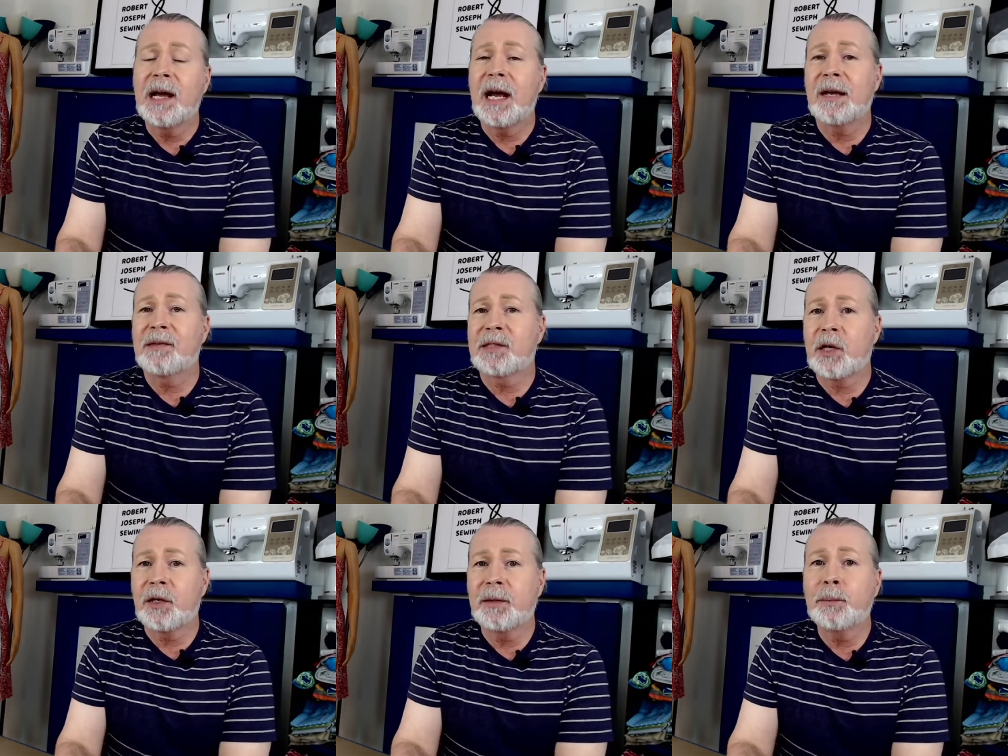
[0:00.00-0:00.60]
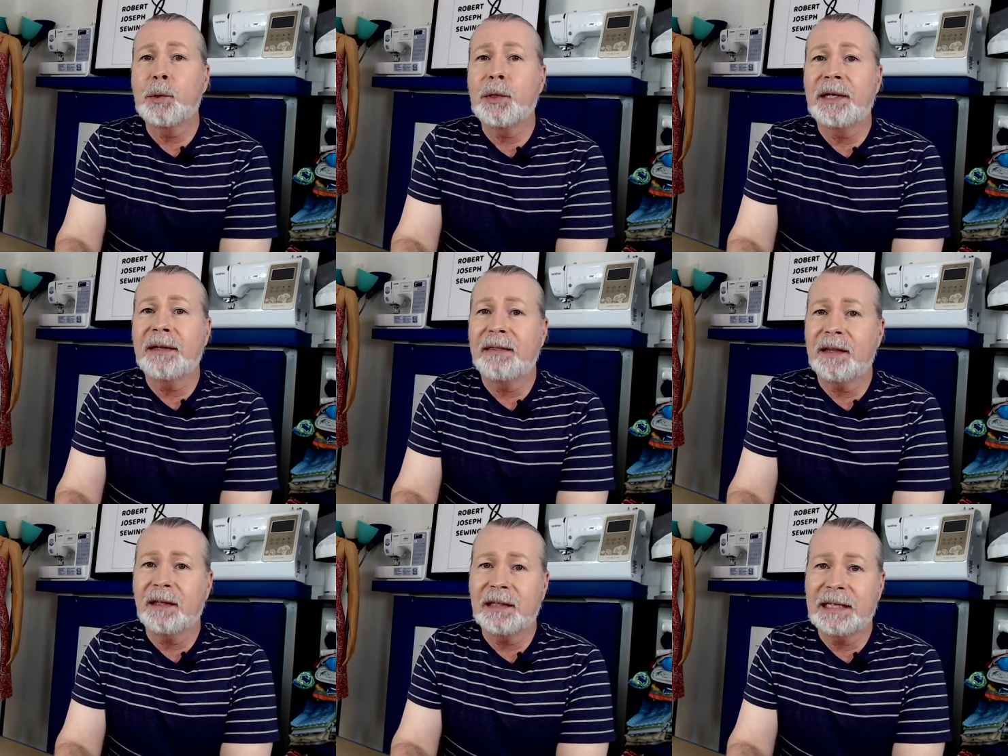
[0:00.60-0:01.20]
I started
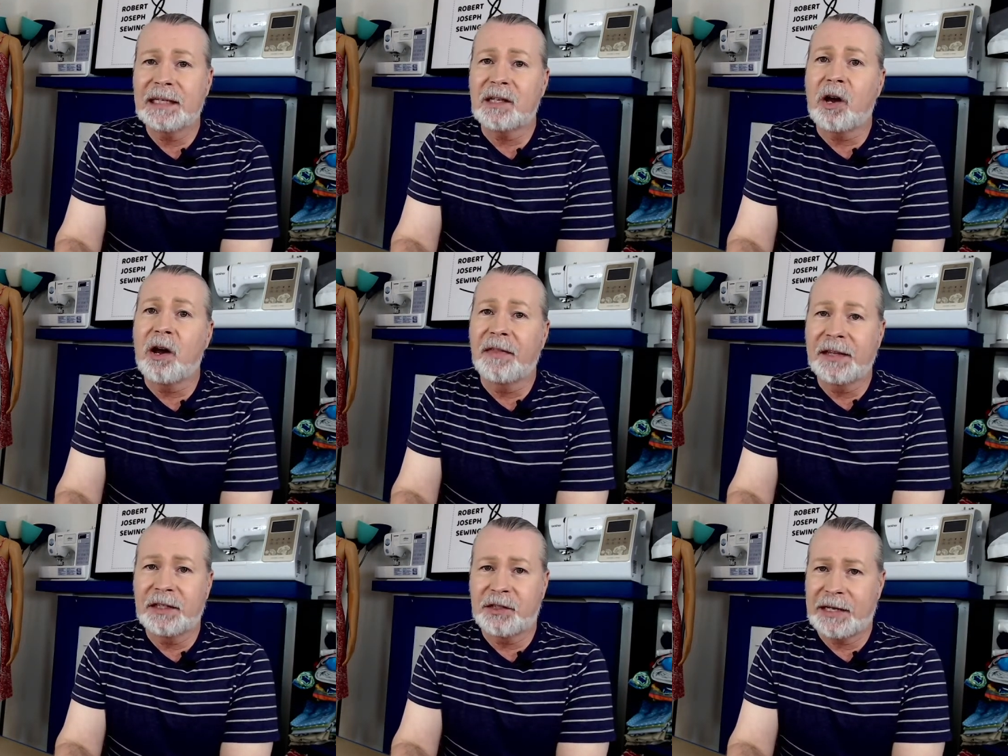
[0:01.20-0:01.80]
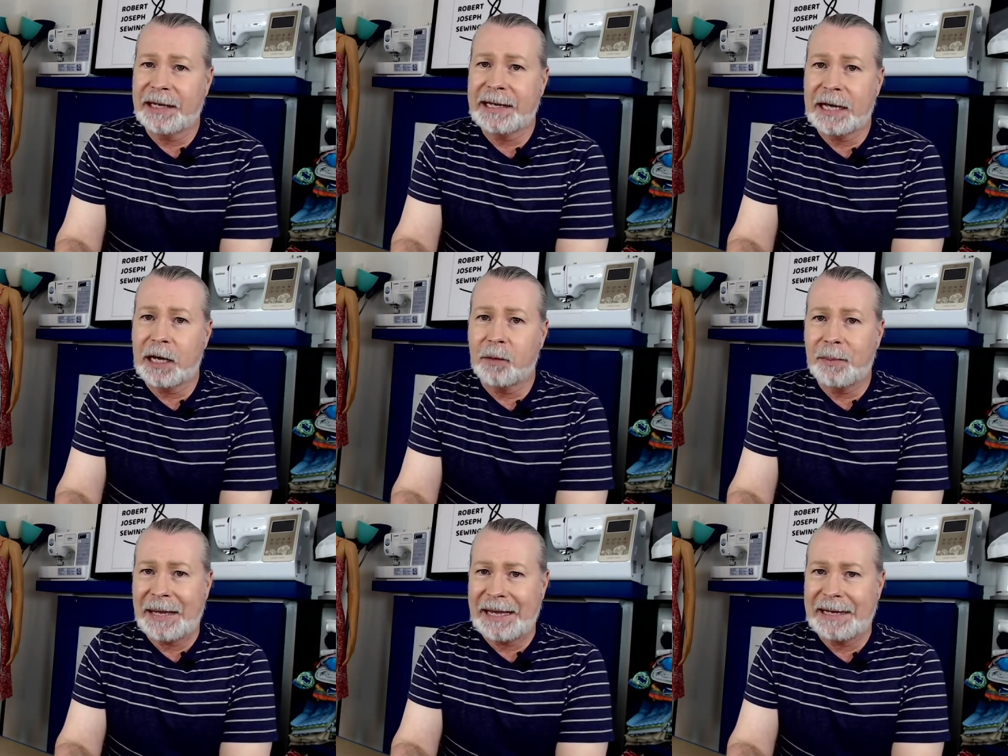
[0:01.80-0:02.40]
putting the link on the
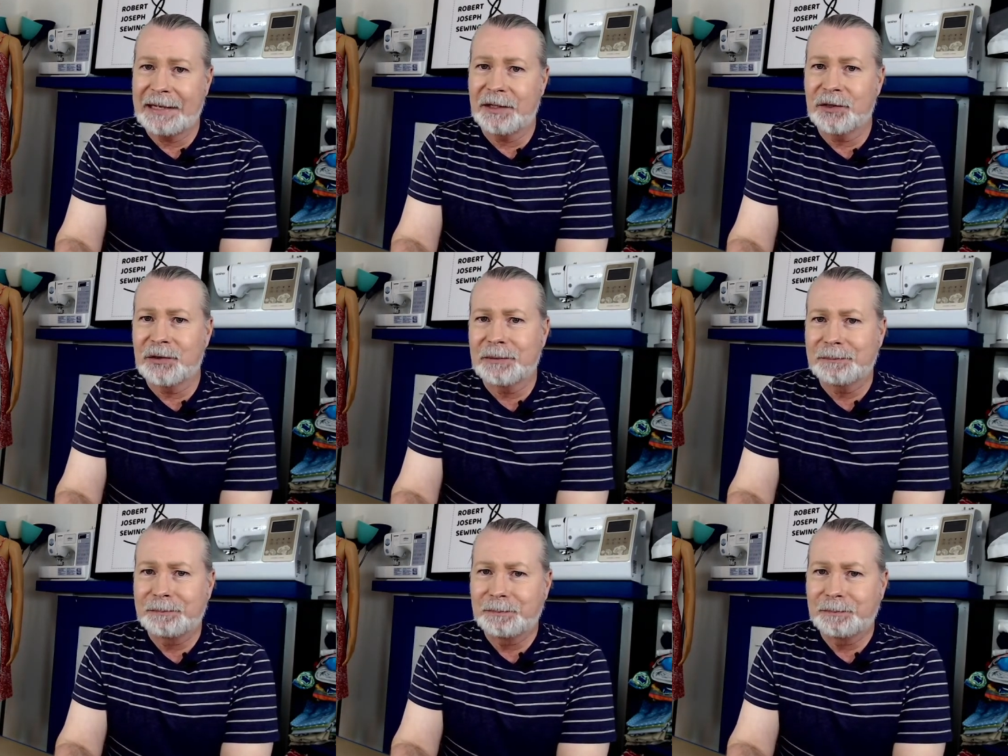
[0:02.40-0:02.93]
checkout page.